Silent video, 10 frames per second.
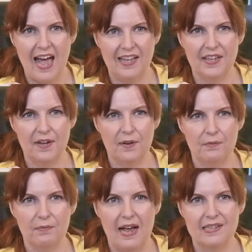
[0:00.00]
had like a
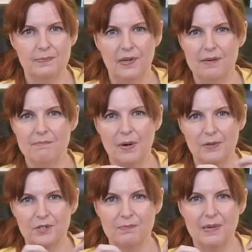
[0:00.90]
raspberry
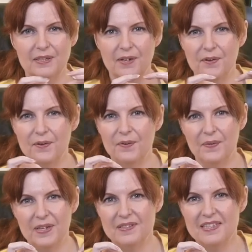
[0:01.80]
marshmallow
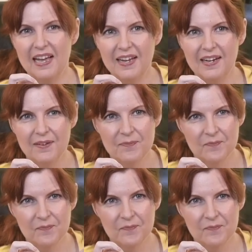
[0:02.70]
inside.